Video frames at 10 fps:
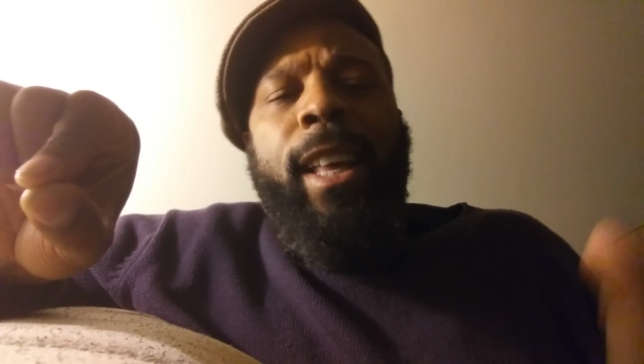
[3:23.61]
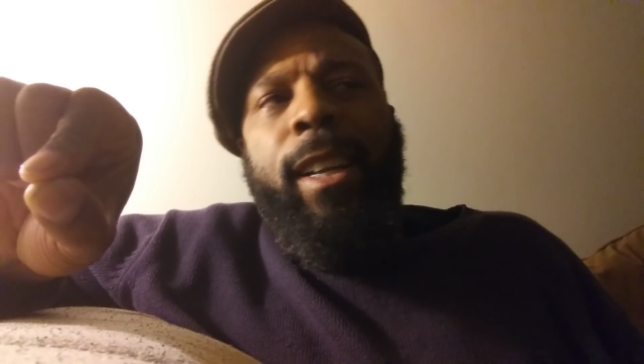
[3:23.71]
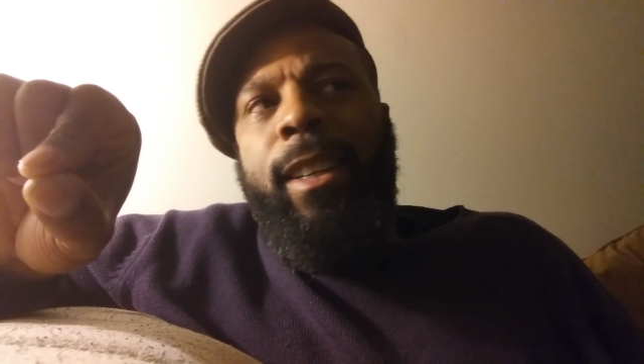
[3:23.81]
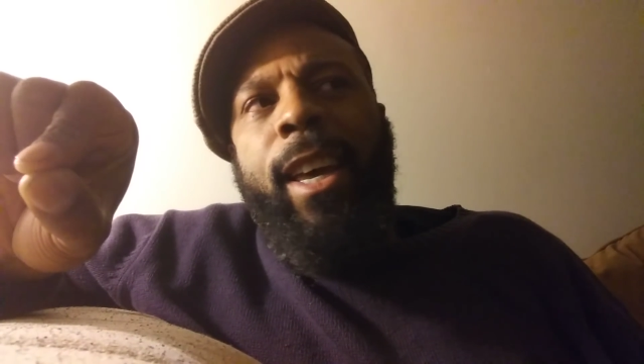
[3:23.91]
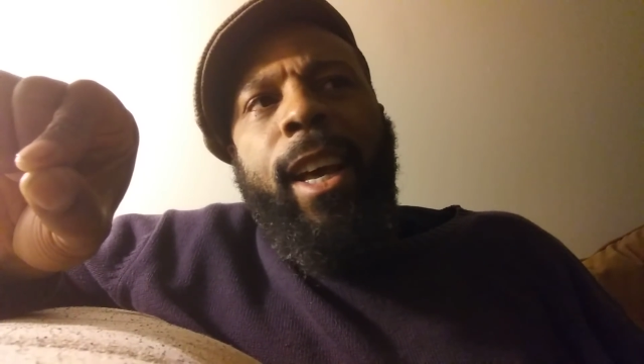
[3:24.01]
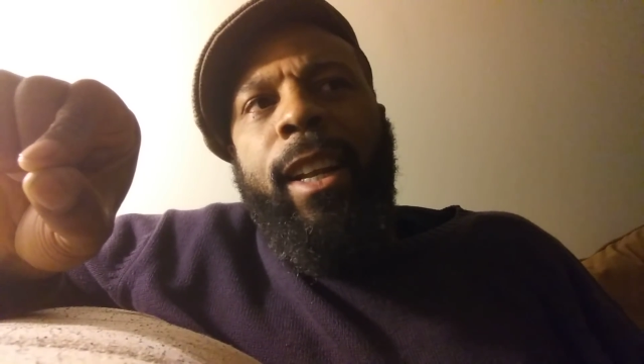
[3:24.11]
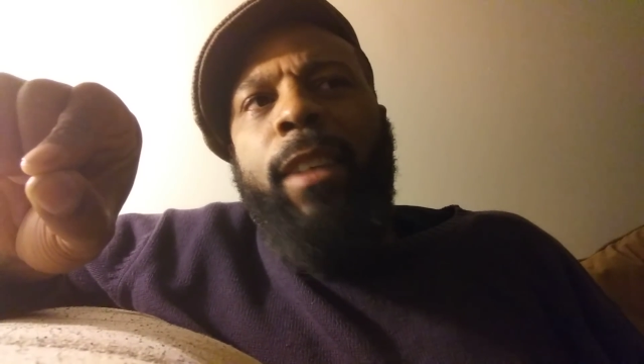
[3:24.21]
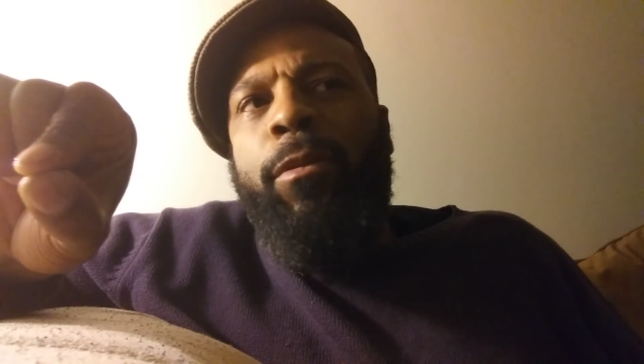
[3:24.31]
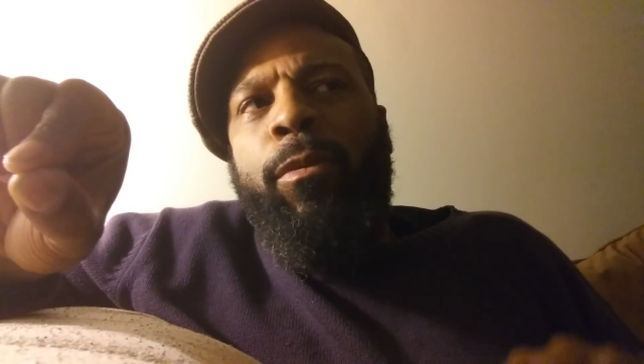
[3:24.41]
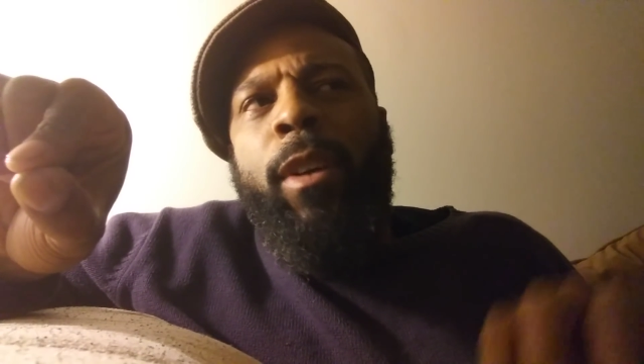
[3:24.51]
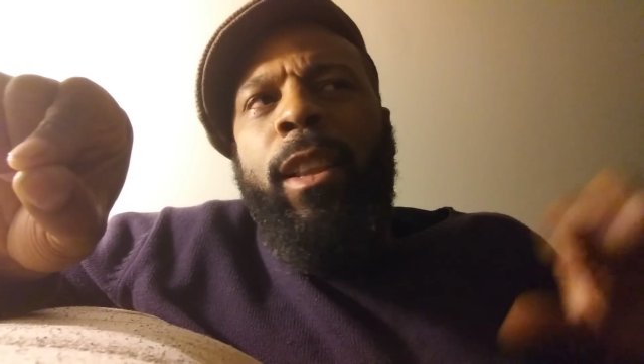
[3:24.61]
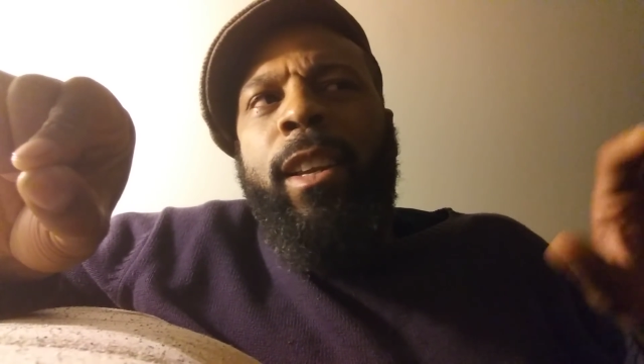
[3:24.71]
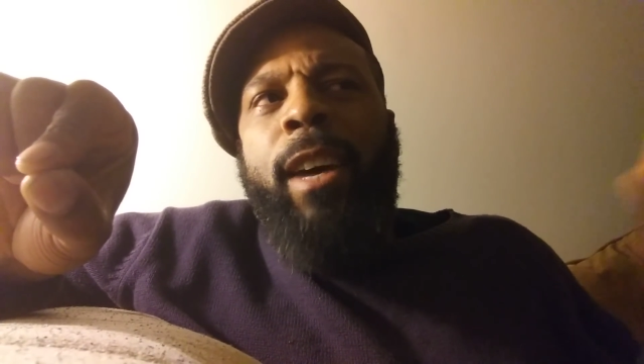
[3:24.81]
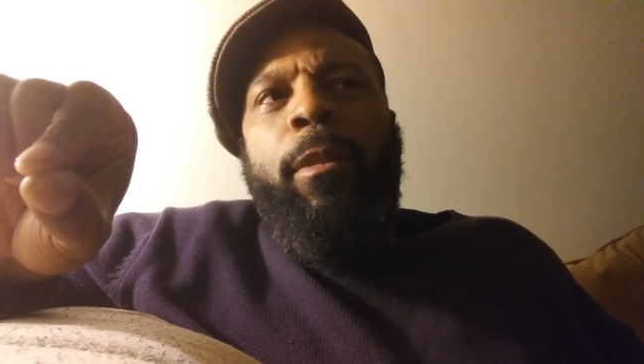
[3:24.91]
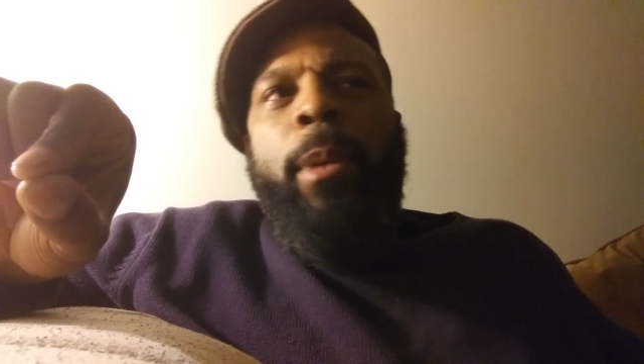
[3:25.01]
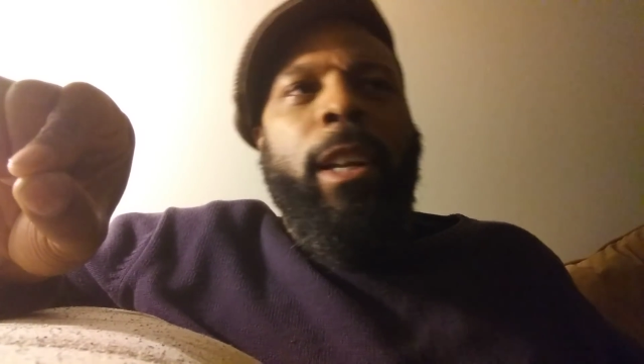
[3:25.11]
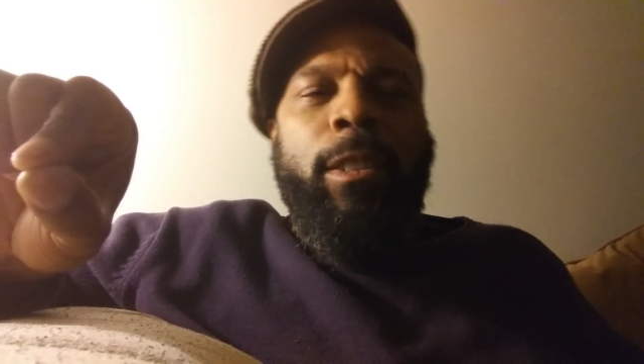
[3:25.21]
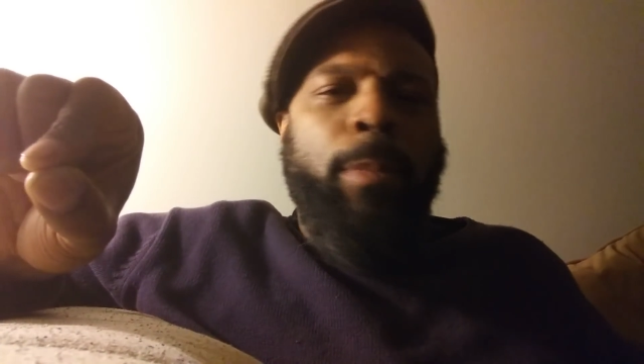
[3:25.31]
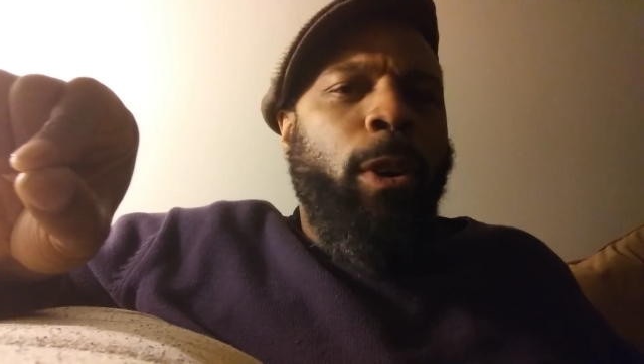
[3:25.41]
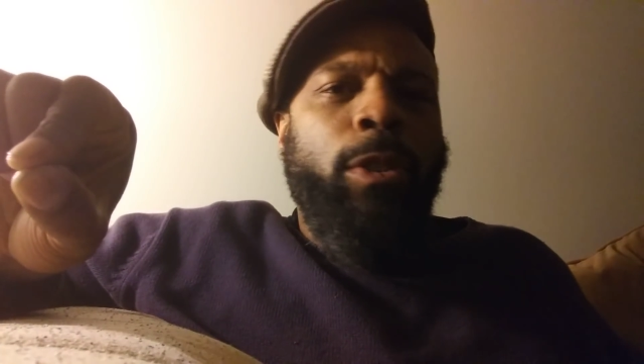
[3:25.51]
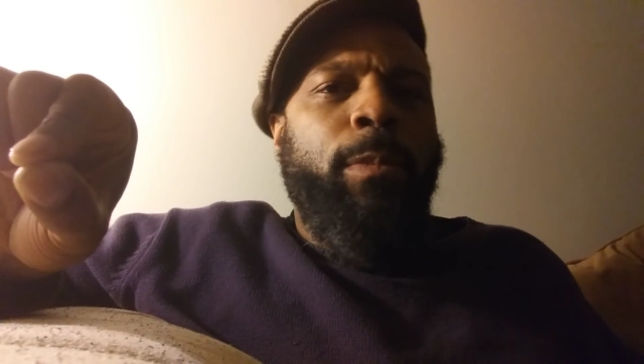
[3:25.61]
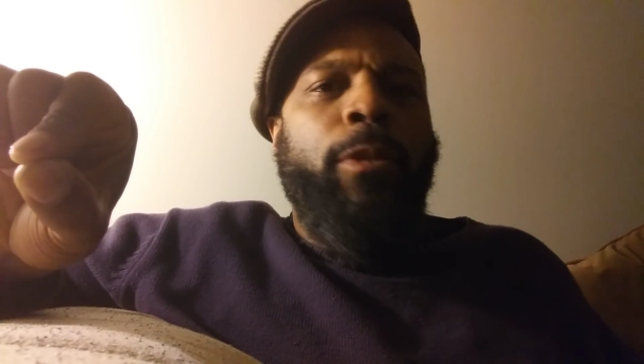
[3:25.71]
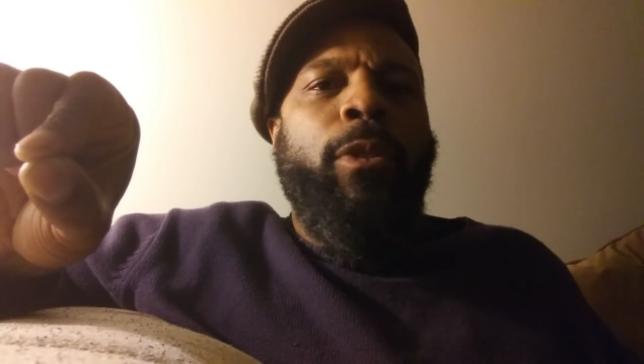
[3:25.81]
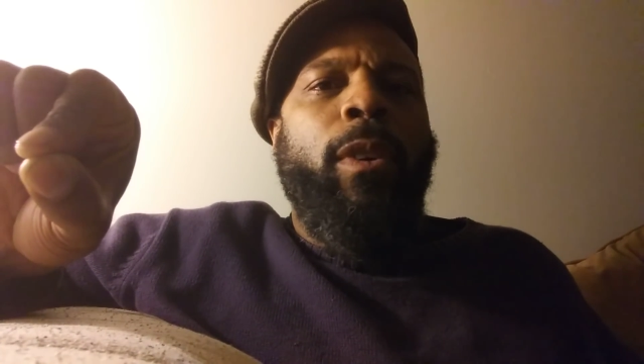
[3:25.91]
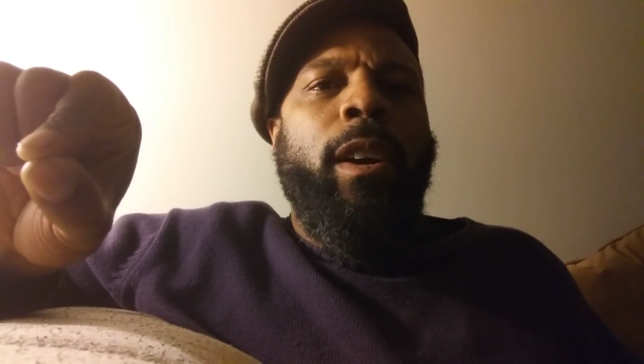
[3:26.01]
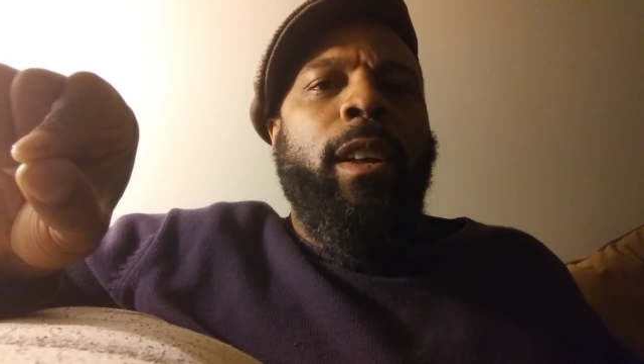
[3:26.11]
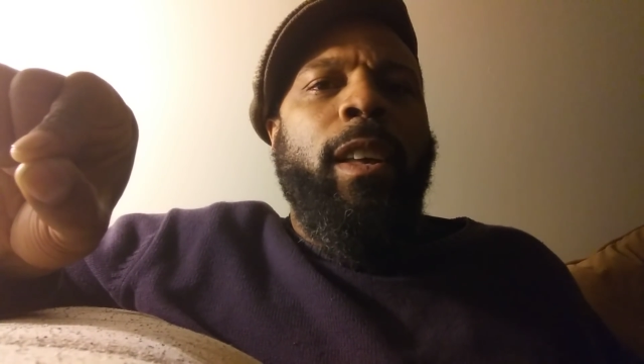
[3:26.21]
like, dang, they've really never been exposed before.